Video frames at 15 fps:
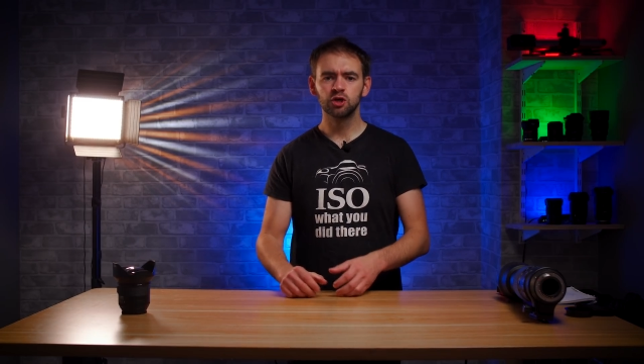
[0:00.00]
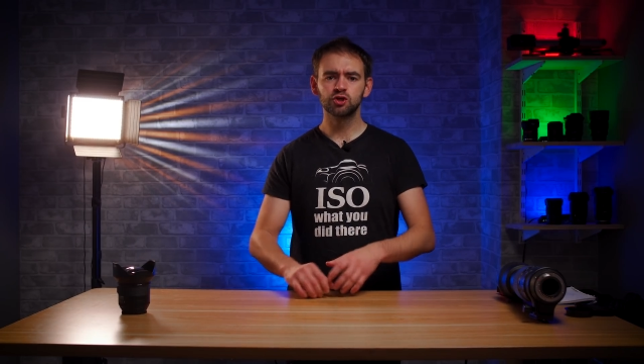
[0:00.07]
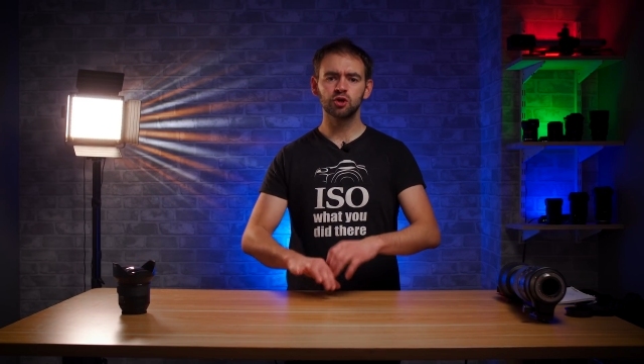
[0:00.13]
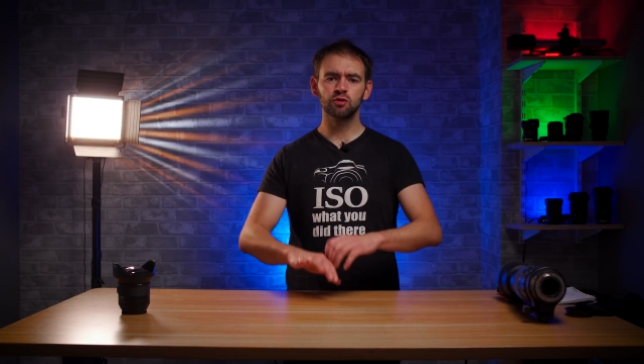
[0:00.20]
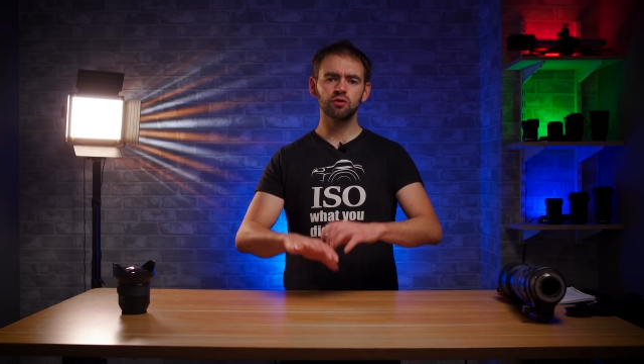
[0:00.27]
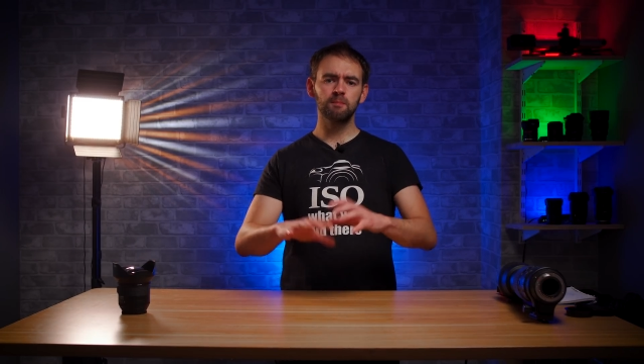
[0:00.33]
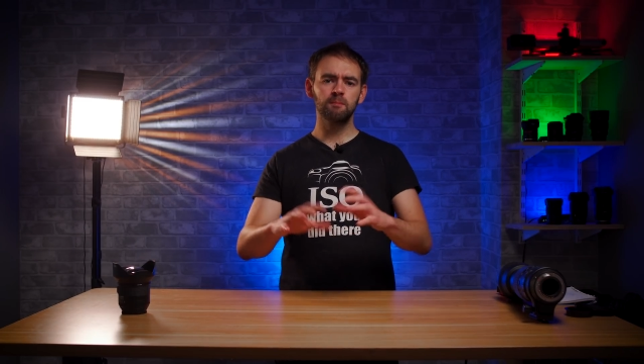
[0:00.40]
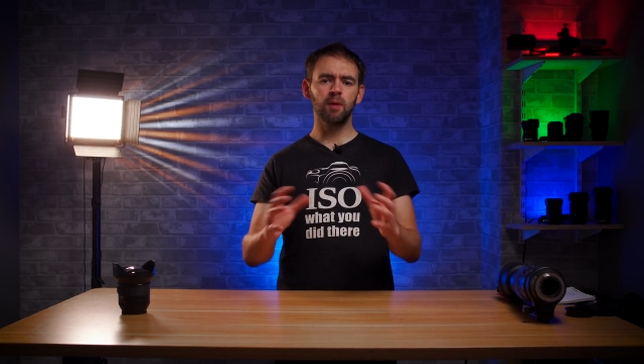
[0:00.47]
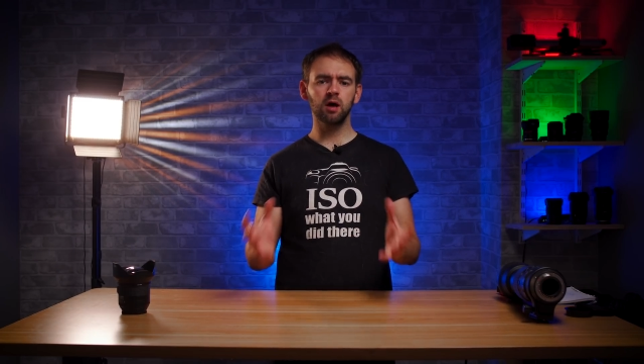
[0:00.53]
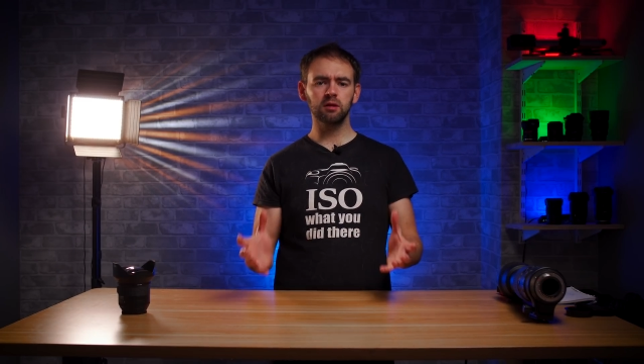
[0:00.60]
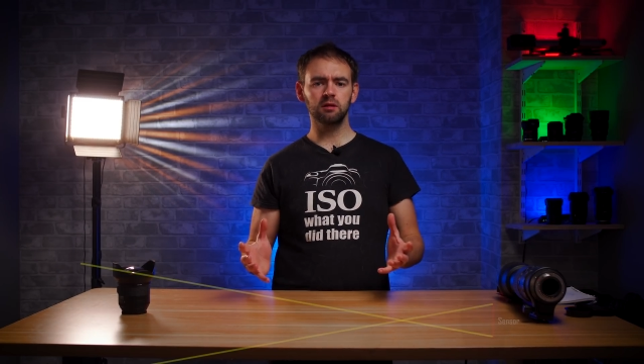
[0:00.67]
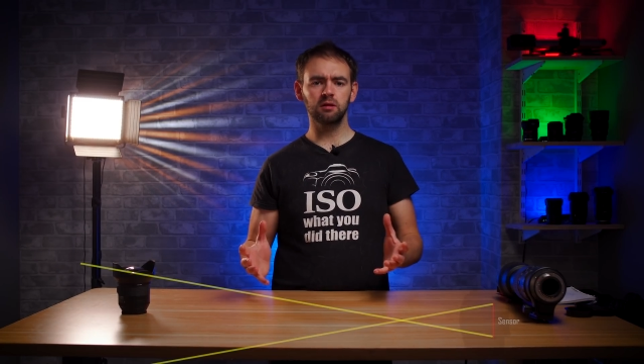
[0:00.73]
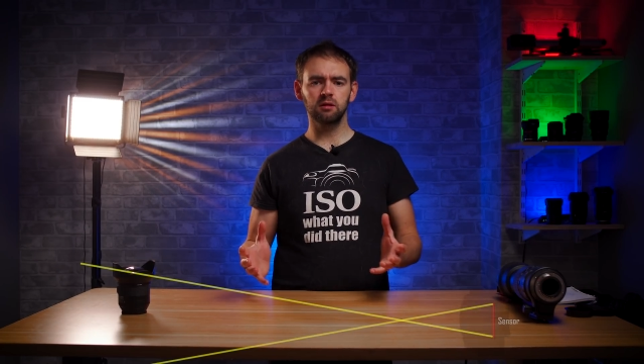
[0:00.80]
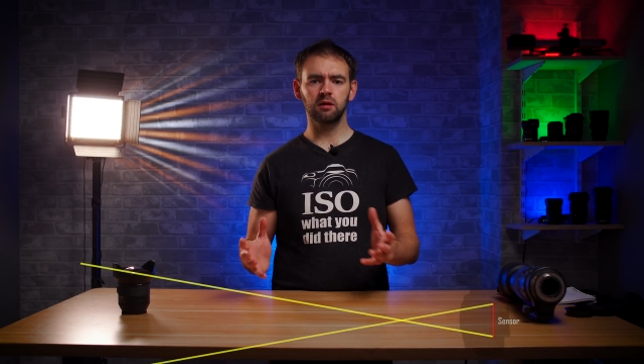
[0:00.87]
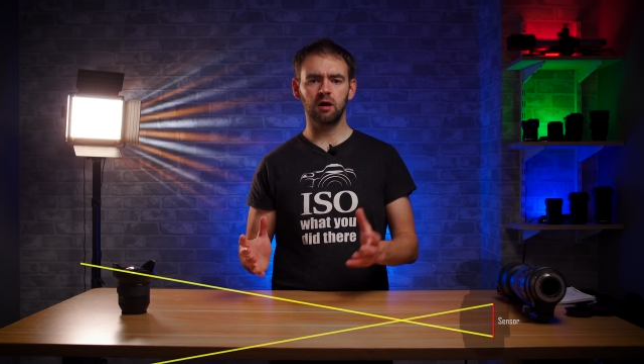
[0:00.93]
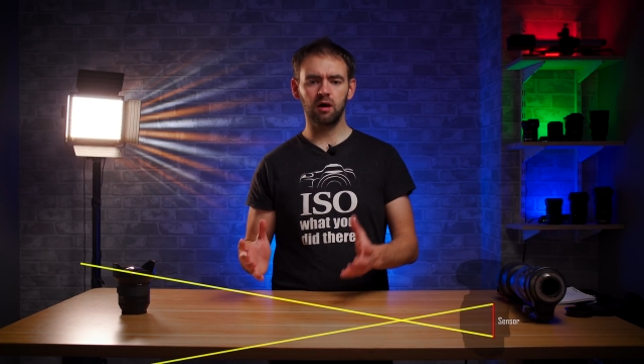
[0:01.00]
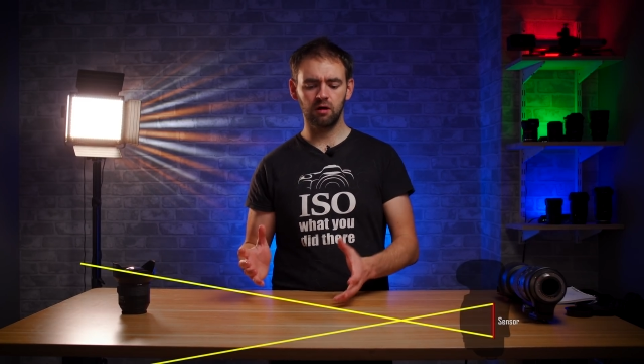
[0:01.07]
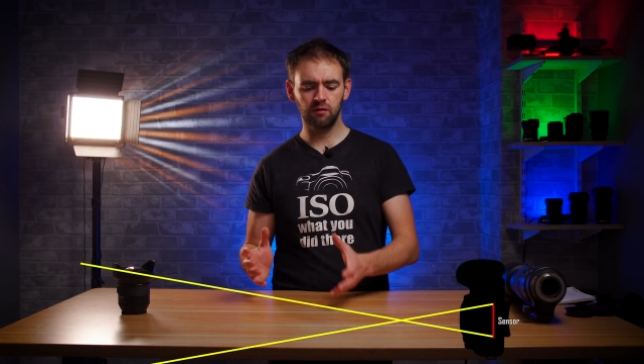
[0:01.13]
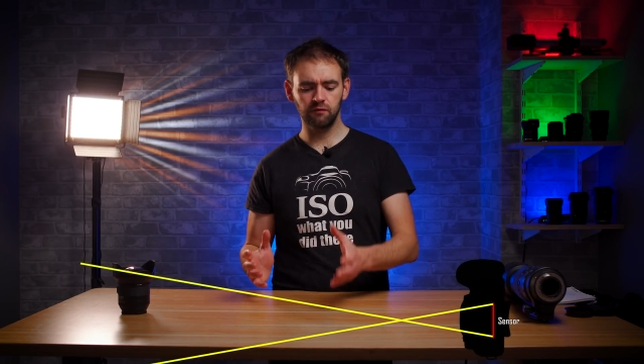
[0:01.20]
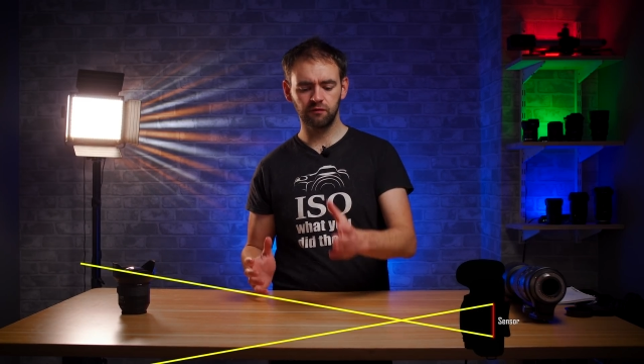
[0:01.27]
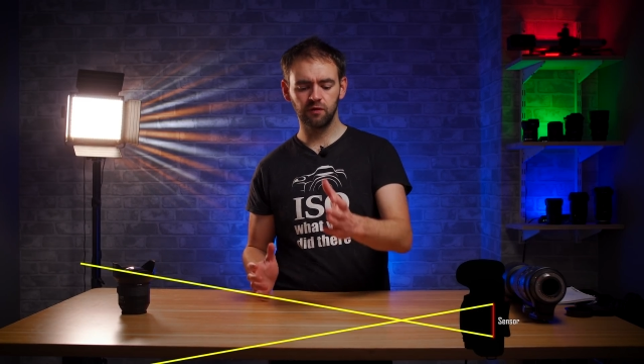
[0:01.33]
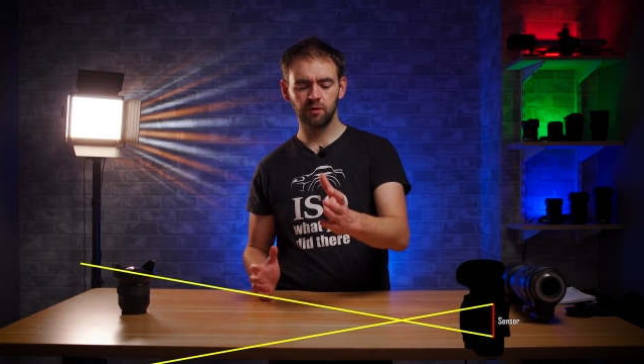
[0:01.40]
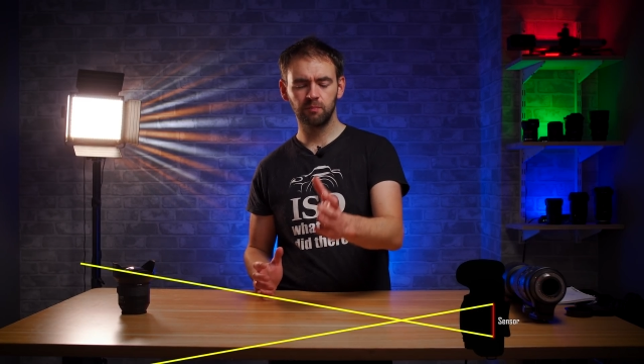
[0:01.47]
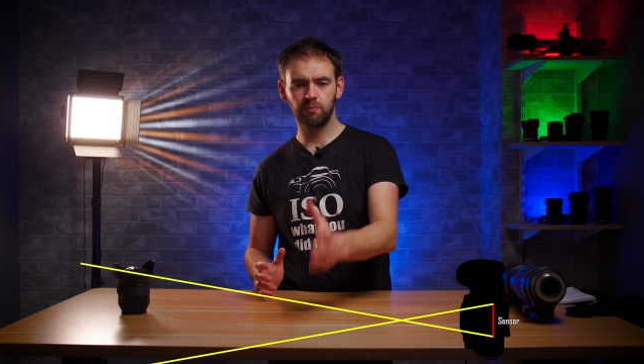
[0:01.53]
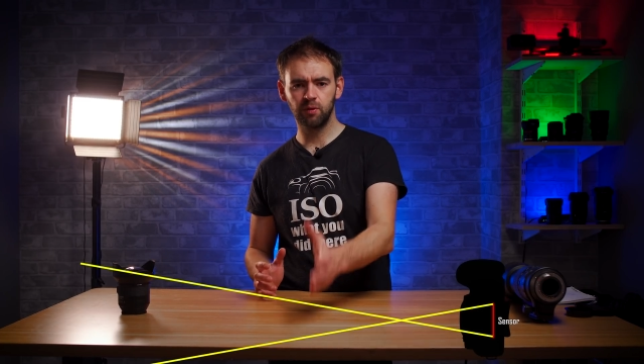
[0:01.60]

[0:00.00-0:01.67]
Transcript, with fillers: So the model of